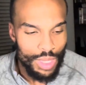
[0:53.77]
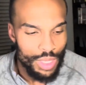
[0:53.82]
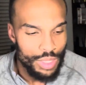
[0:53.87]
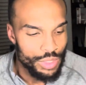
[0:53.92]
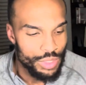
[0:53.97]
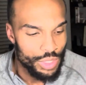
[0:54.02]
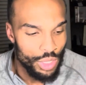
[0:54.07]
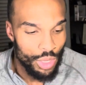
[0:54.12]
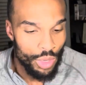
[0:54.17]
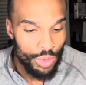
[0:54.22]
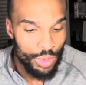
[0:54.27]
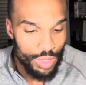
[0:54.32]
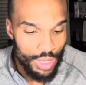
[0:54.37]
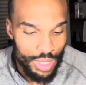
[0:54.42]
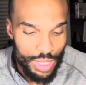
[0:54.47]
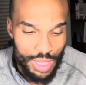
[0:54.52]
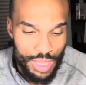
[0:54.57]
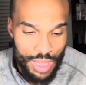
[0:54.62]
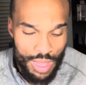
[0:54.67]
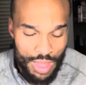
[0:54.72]
So
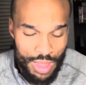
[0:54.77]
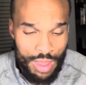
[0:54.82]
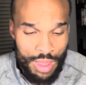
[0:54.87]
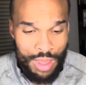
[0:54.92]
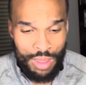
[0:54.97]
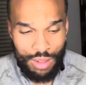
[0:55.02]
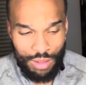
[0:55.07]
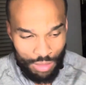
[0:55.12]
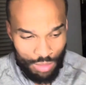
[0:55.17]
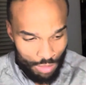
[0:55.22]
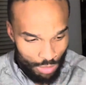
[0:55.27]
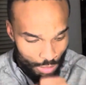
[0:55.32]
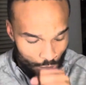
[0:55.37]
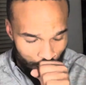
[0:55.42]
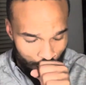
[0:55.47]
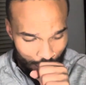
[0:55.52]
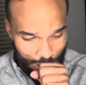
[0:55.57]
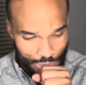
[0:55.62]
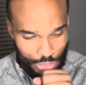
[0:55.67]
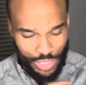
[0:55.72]

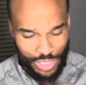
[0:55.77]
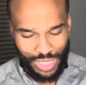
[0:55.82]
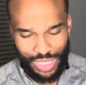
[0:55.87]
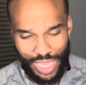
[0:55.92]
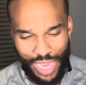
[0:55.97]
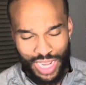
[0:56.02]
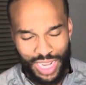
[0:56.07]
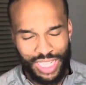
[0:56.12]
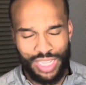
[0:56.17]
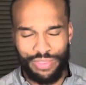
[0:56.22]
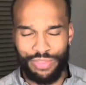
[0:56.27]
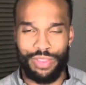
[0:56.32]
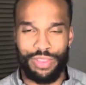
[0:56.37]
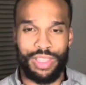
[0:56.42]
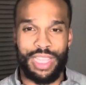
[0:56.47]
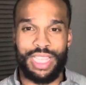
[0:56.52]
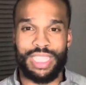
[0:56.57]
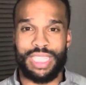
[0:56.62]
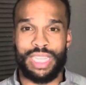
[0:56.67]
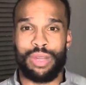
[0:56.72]
there's a lot of different
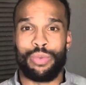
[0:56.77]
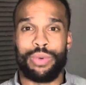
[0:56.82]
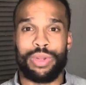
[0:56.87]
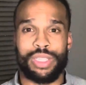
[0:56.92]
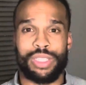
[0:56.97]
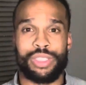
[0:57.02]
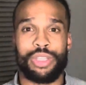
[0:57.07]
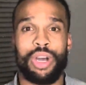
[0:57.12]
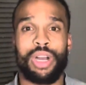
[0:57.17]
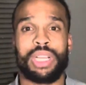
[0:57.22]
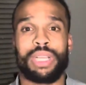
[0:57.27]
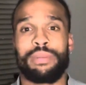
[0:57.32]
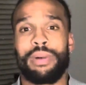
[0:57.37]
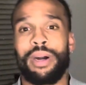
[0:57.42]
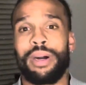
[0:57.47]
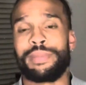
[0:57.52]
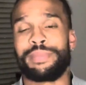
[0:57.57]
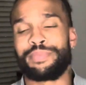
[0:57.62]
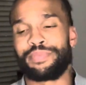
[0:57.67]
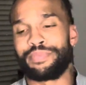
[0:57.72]
things that I want to talk
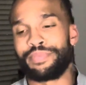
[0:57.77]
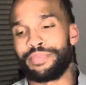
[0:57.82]
about.